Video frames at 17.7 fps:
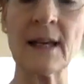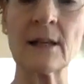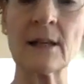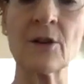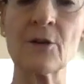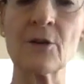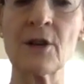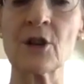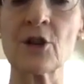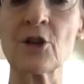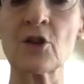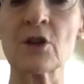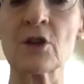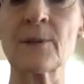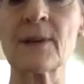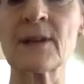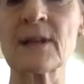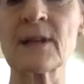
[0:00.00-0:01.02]
had other
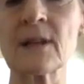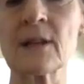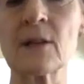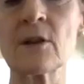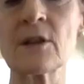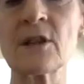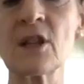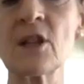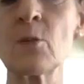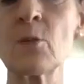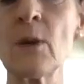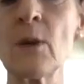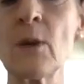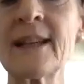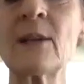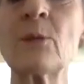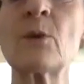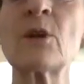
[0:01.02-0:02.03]
issues because of the way
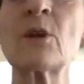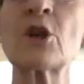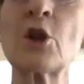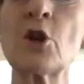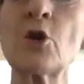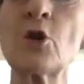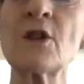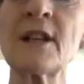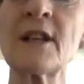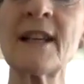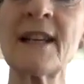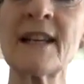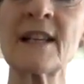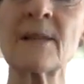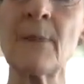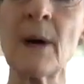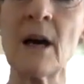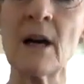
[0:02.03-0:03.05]
he was using
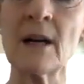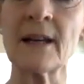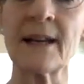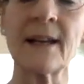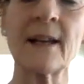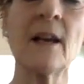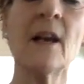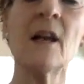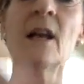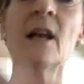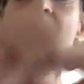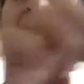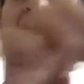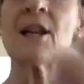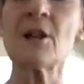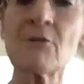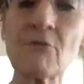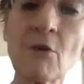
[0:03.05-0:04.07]
his body
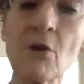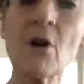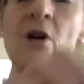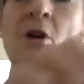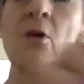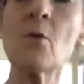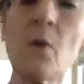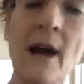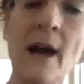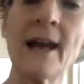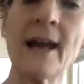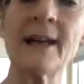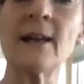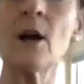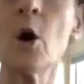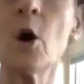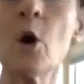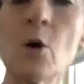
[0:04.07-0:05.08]
in the wrong way
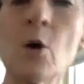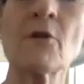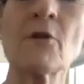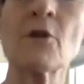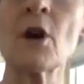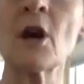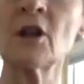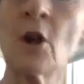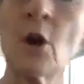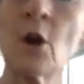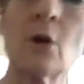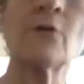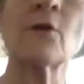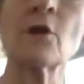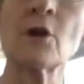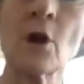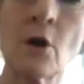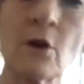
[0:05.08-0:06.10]
over and
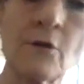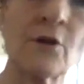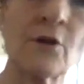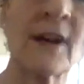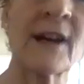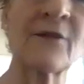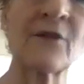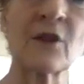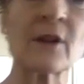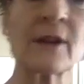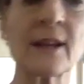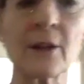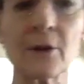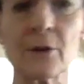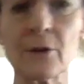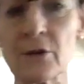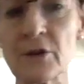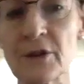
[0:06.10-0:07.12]
over and over again for
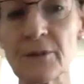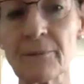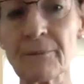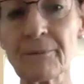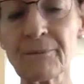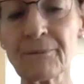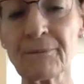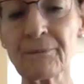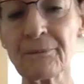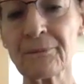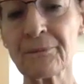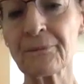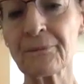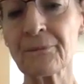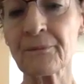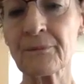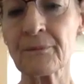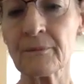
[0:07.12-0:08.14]
years.
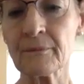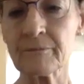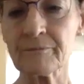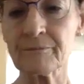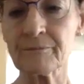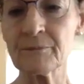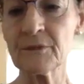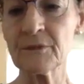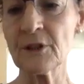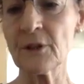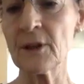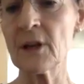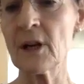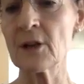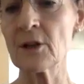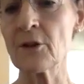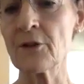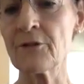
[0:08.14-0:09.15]
So he
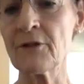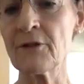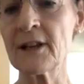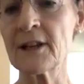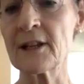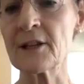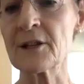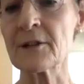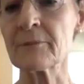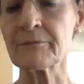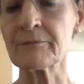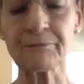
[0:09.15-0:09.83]
got arthritis.